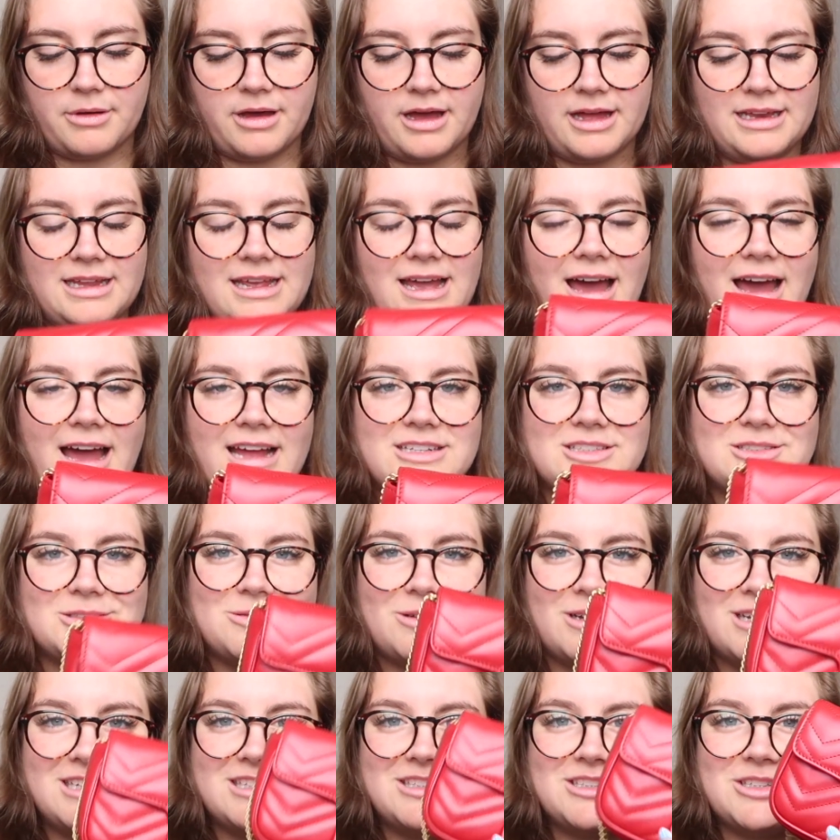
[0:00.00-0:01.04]
But yeah, I just
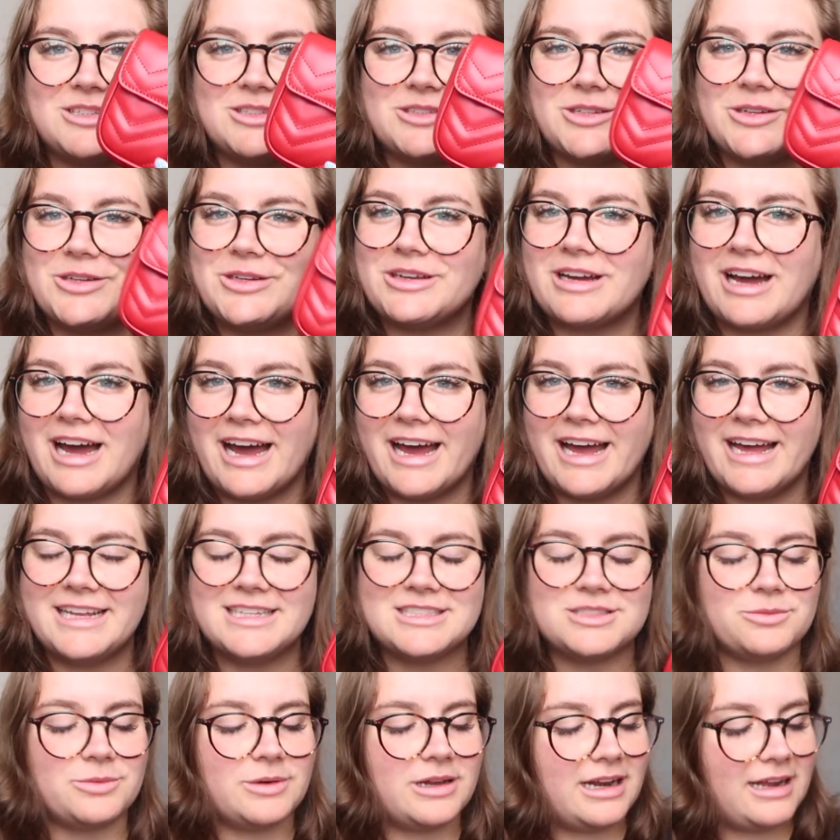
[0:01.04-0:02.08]
wanted to show you
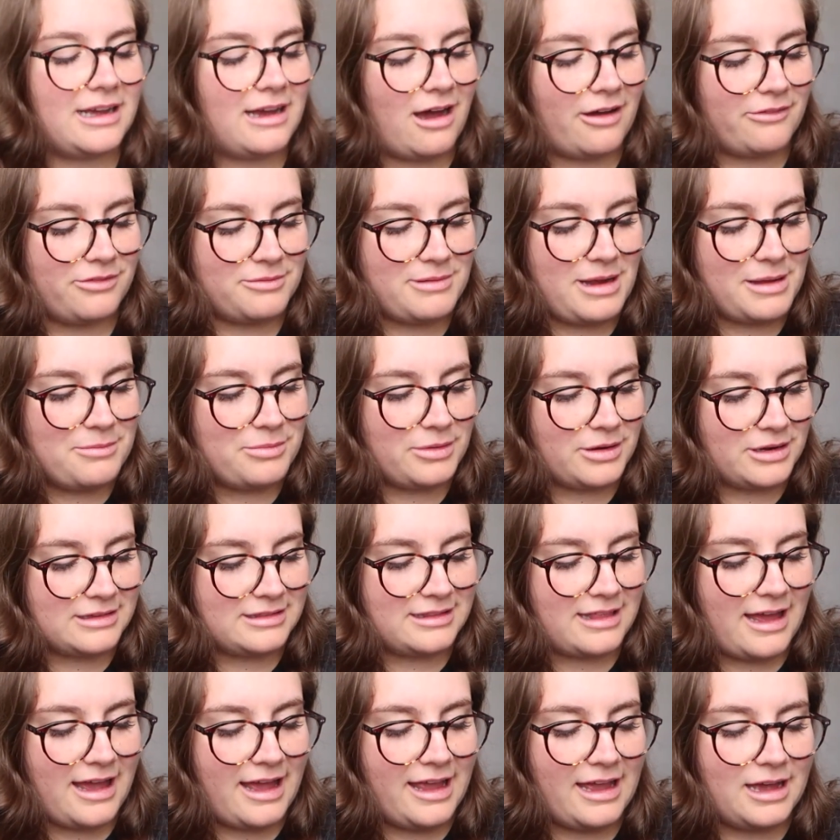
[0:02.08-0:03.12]
guys what I got for my
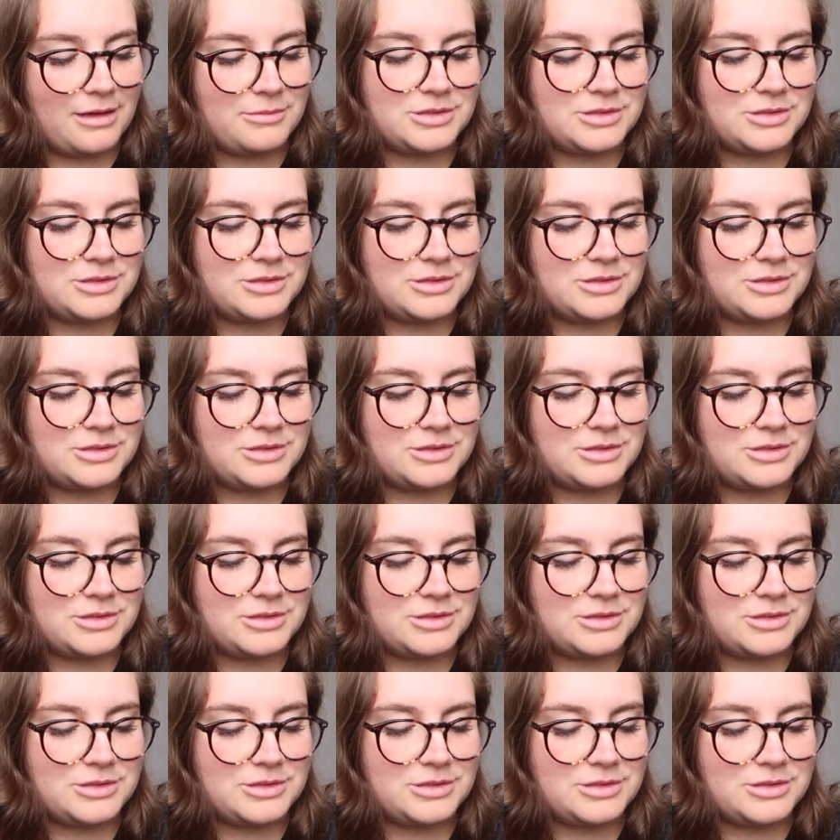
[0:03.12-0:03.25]
birthday.